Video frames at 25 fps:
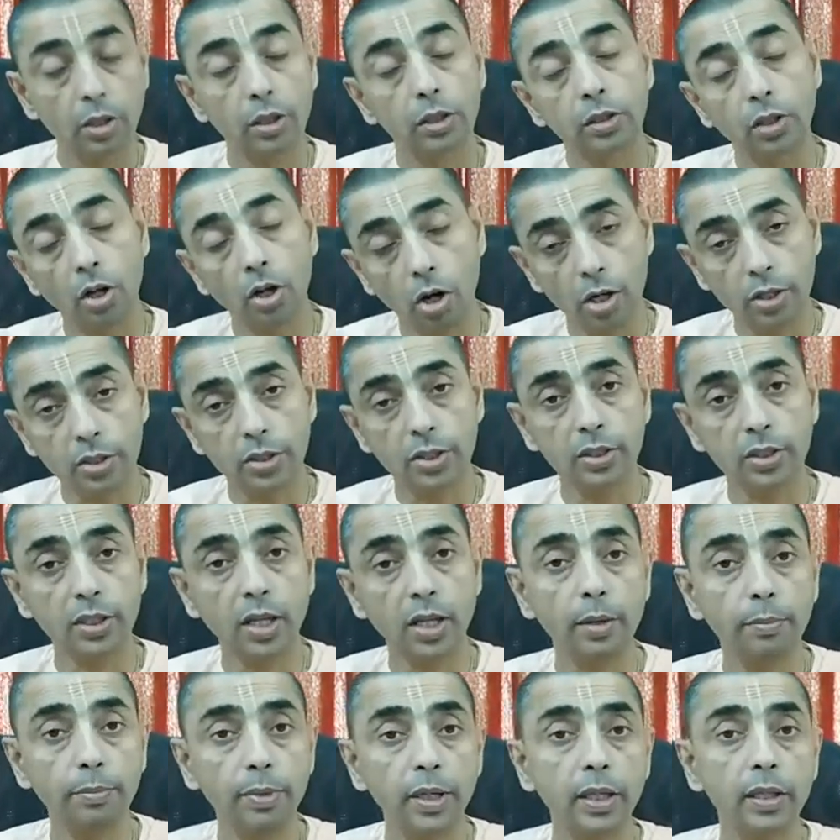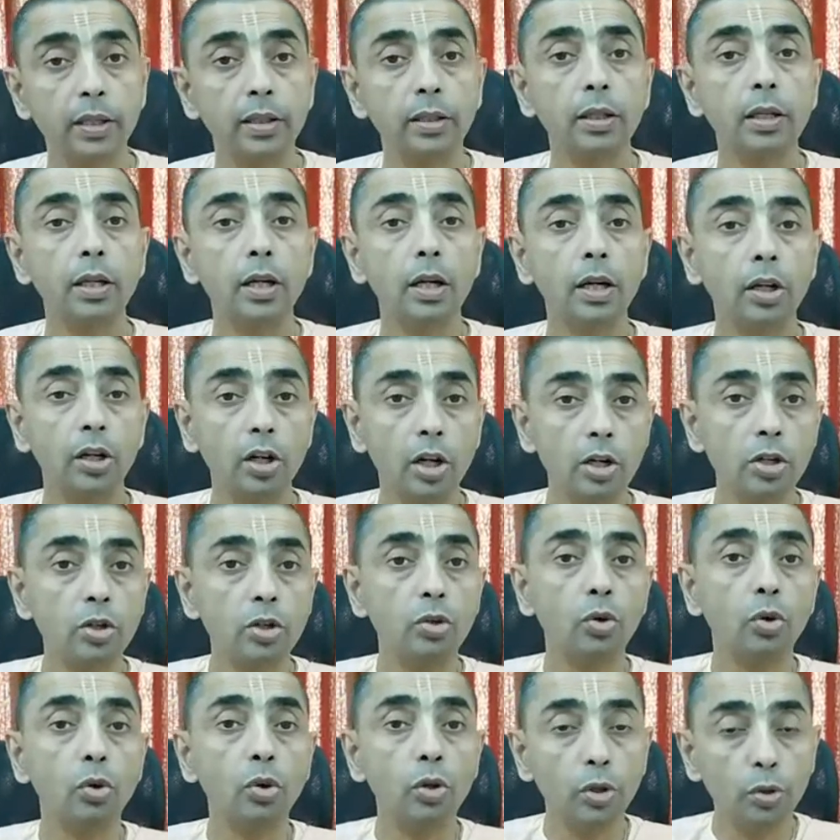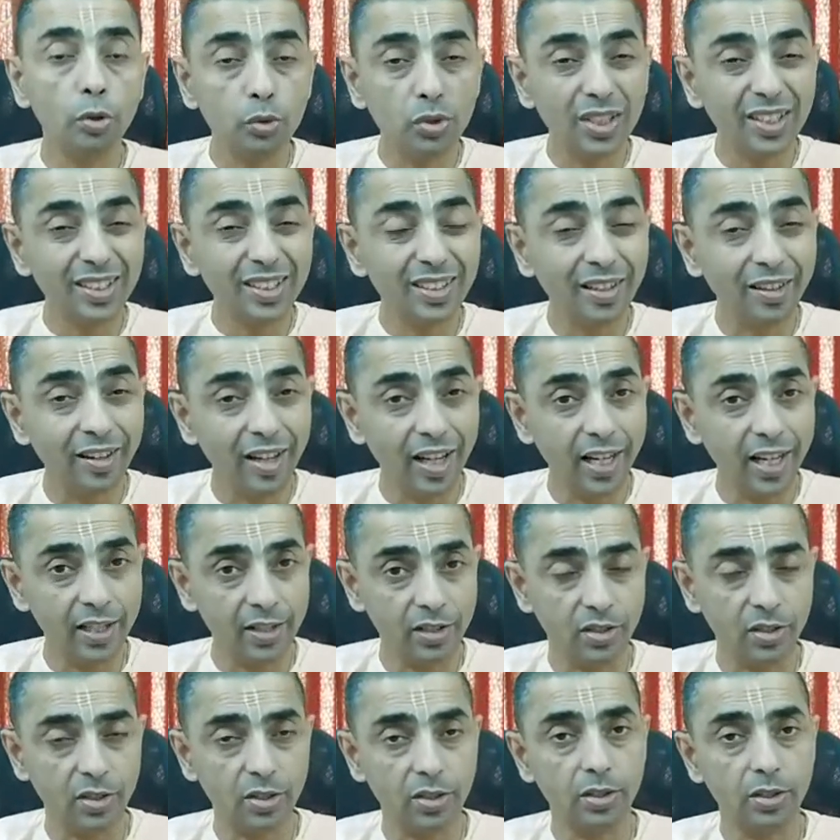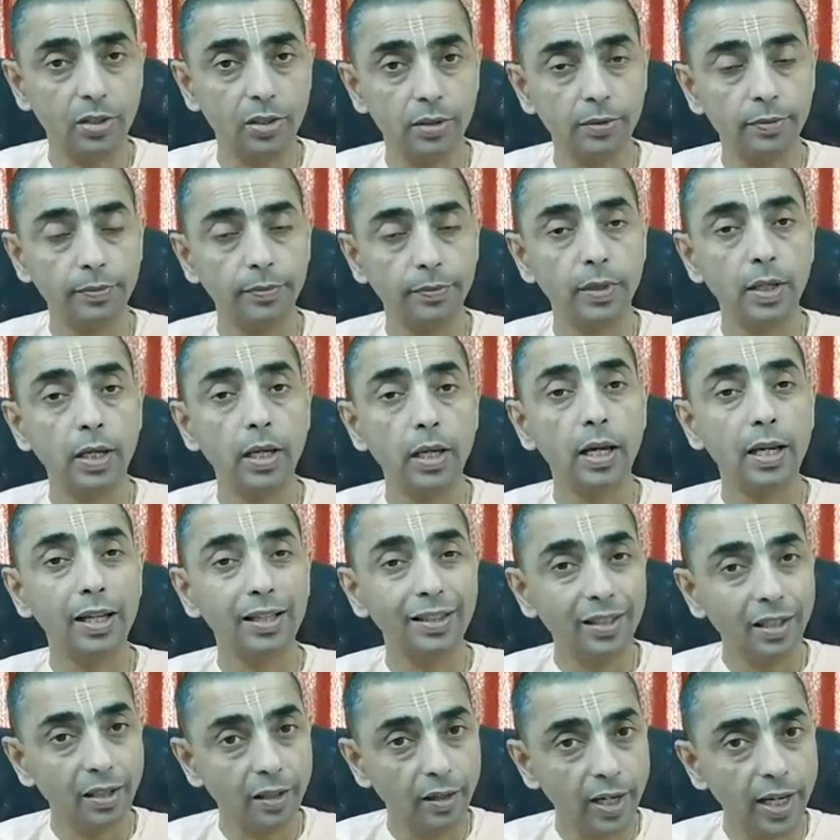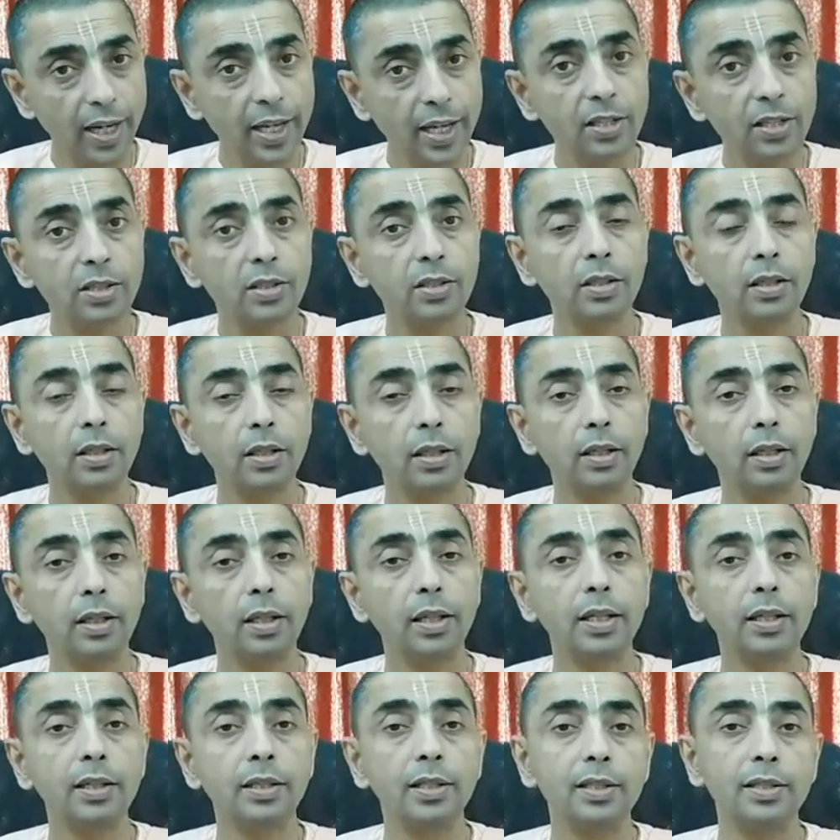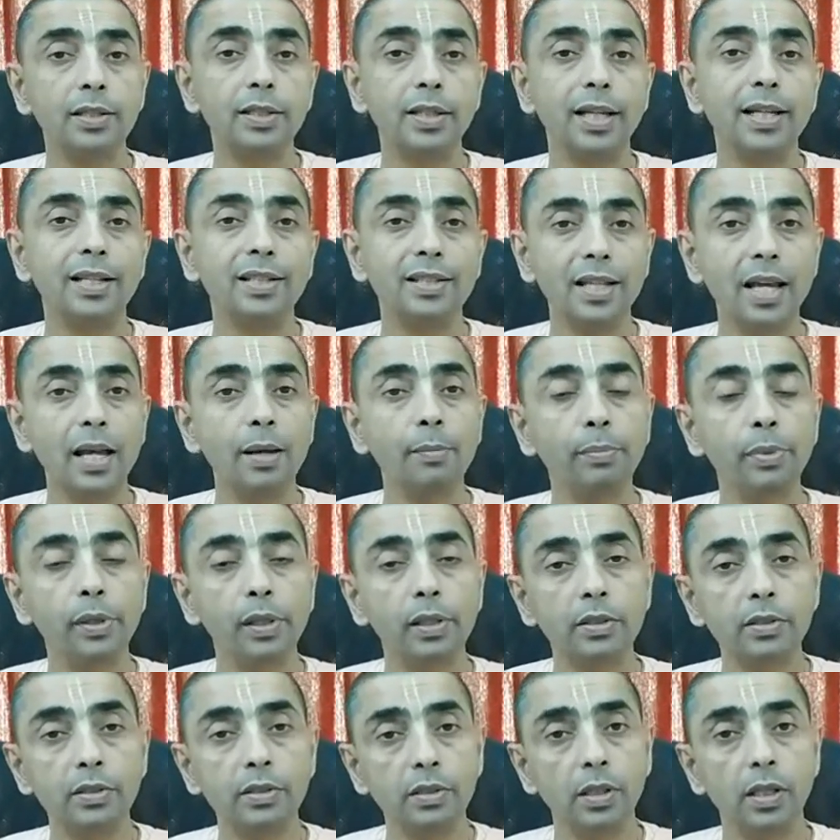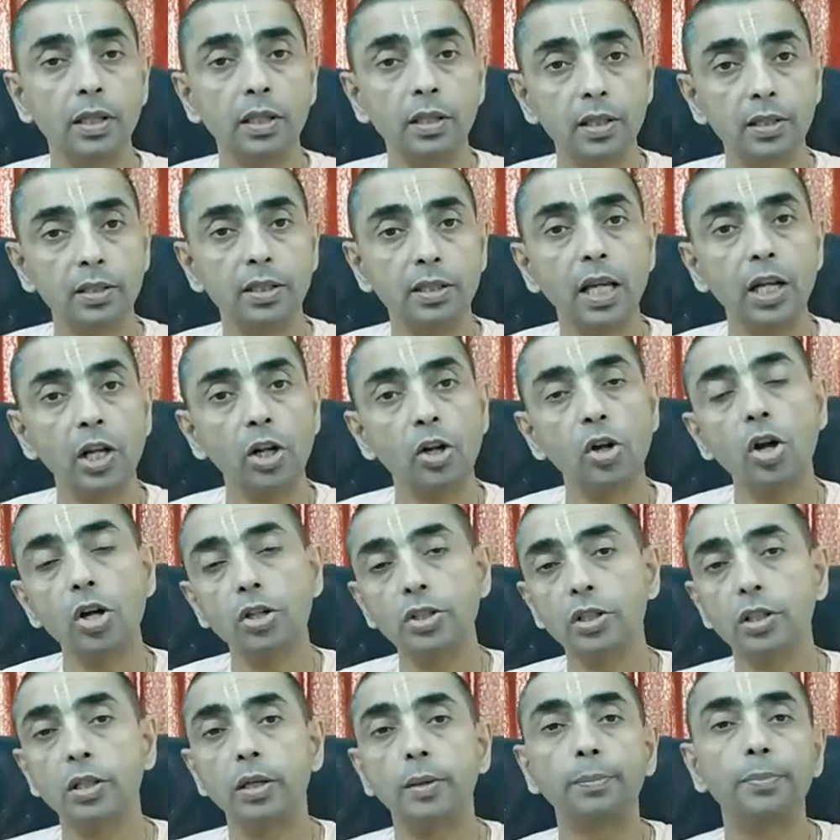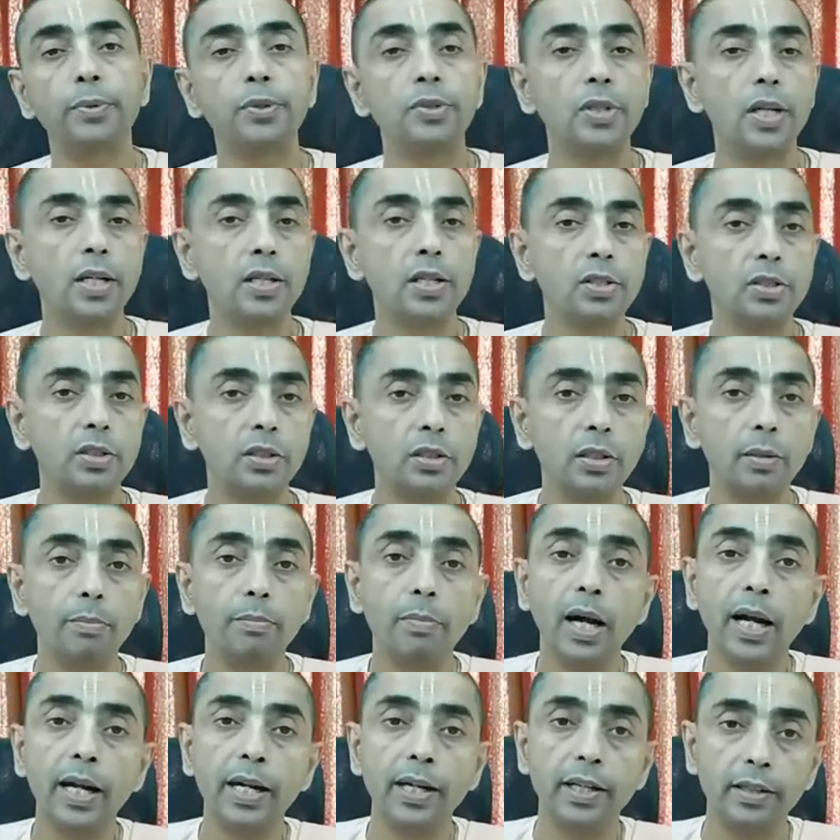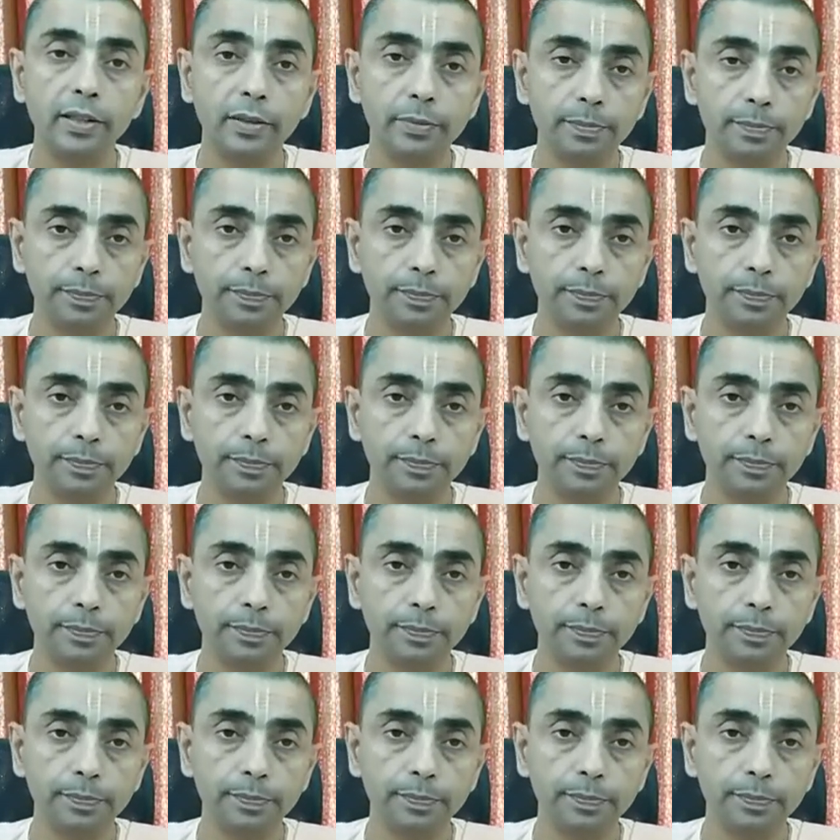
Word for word: The horses are being controlled using the reins. The reins in this example, is in this analogy, represents the mind.